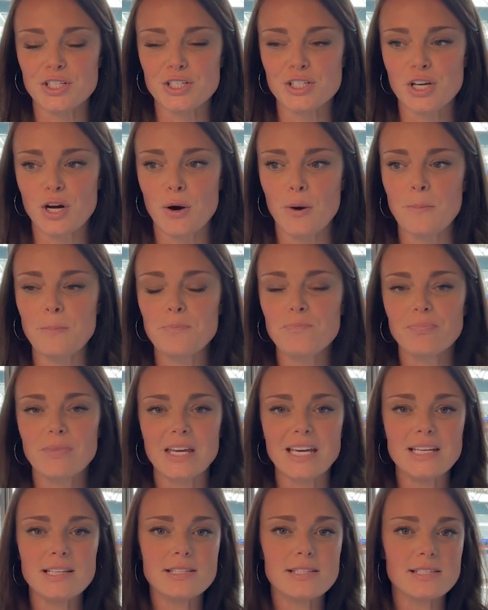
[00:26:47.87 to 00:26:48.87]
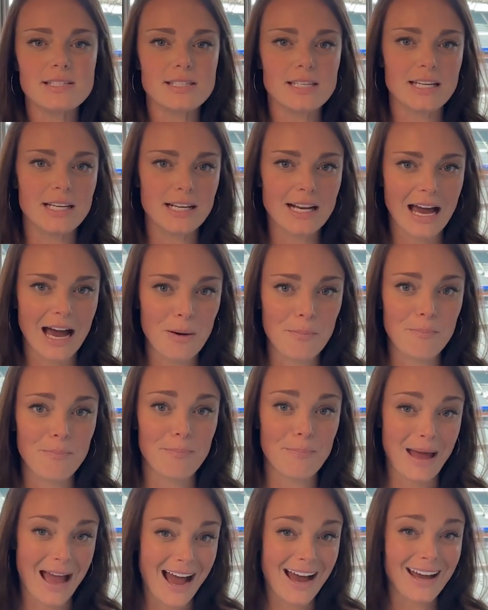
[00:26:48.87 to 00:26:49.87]
So he's seen how
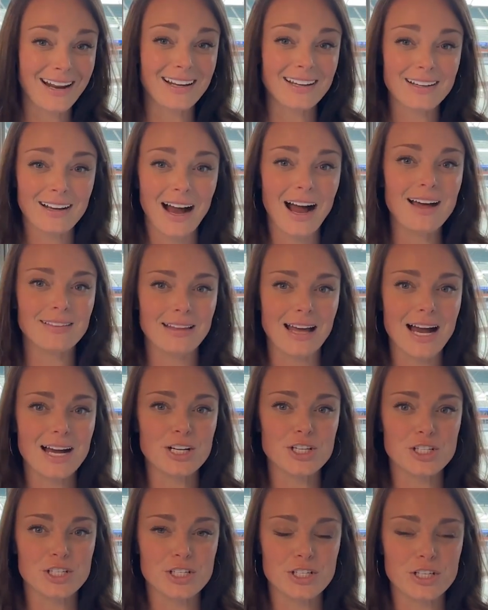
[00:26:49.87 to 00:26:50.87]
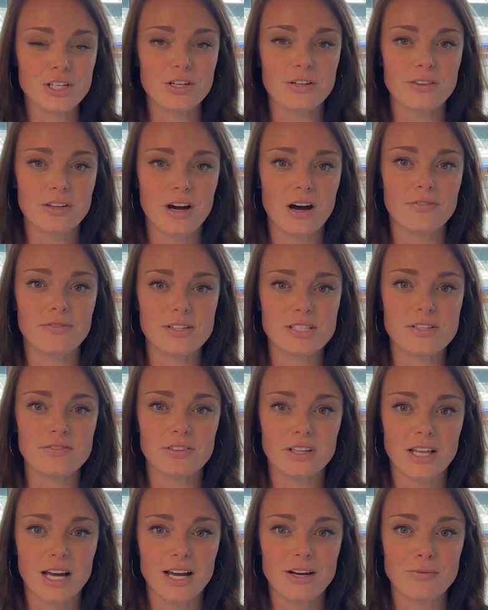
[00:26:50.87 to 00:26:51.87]
bad it got last year in the
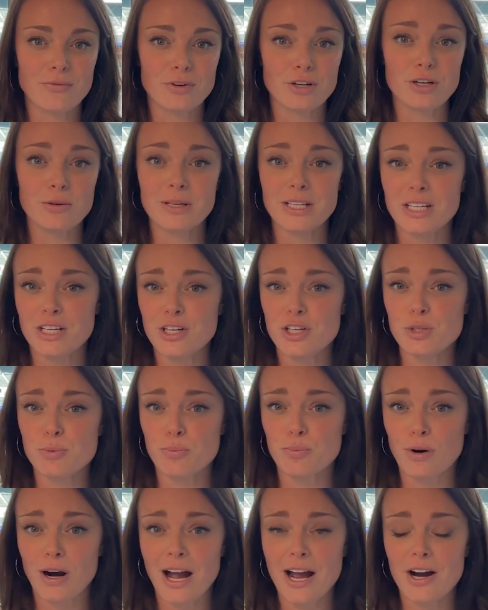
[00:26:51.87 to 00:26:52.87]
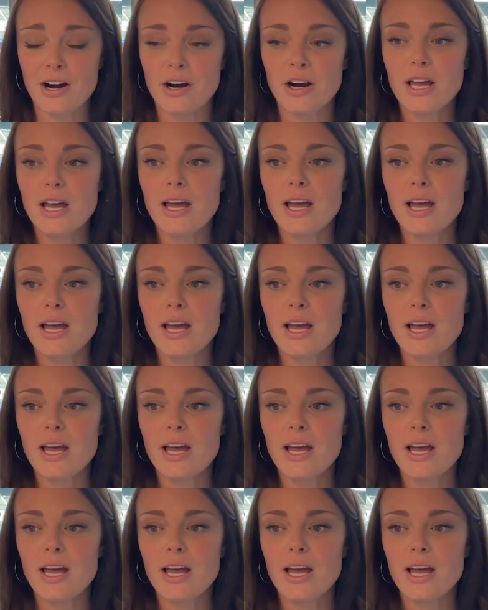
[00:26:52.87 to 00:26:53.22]
offensive line room and years prior.